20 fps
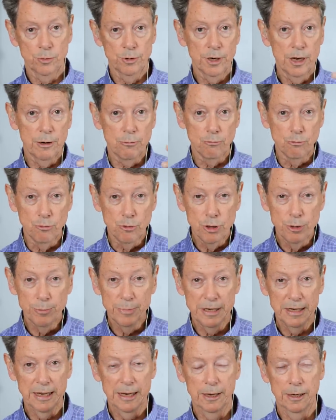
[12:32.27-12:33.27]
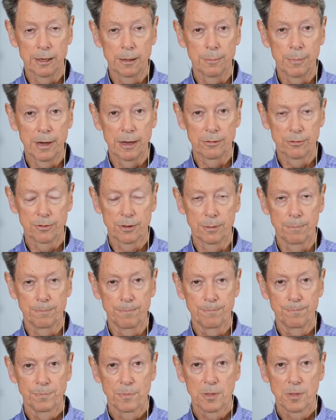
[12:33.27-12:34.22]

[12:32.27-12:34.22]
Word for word: We're not ruminating about them